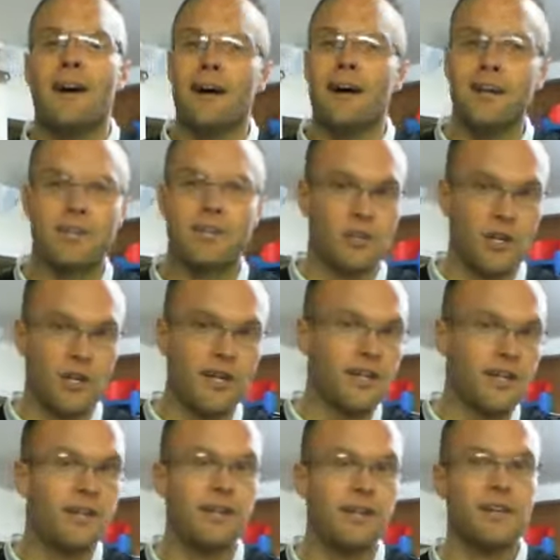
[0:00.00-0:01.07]
It's
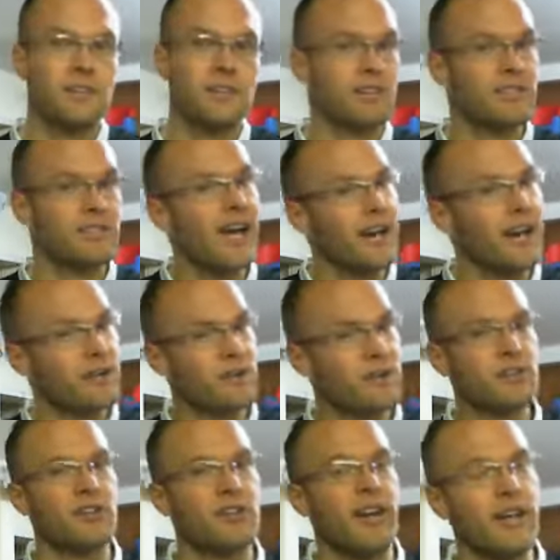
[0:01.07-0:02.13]
good, as I cited, it was
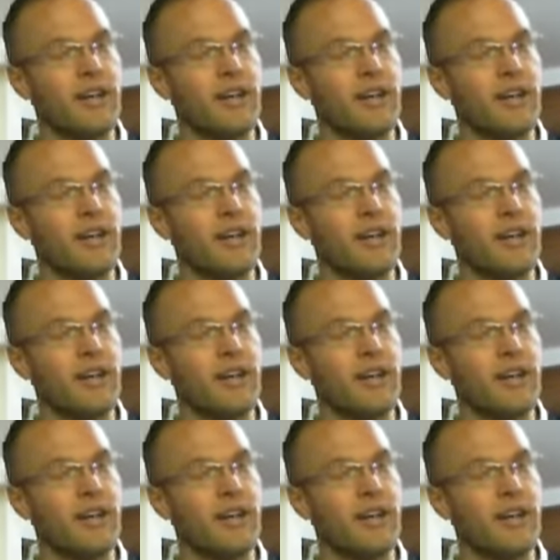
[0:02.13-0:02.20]
good,